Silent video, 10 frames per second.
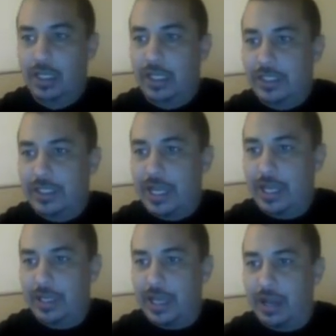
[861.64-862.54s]
Let's
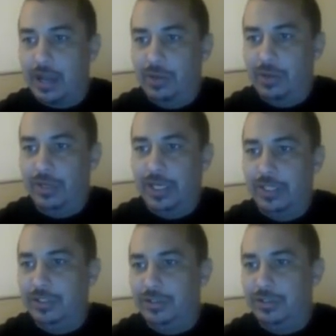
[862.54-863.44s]
say that we were
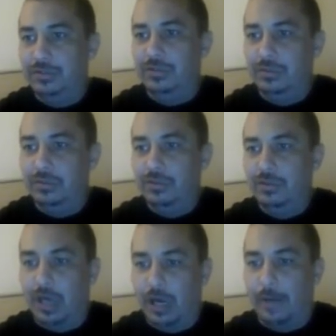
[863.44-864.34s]
into
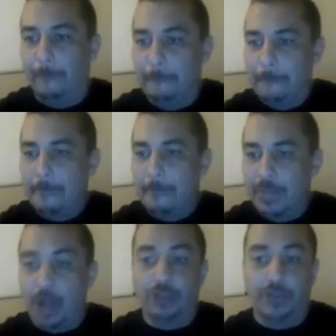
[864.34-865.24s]

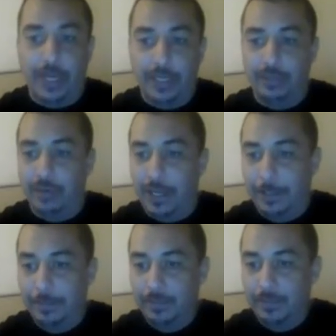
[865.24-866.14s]
dog training, right?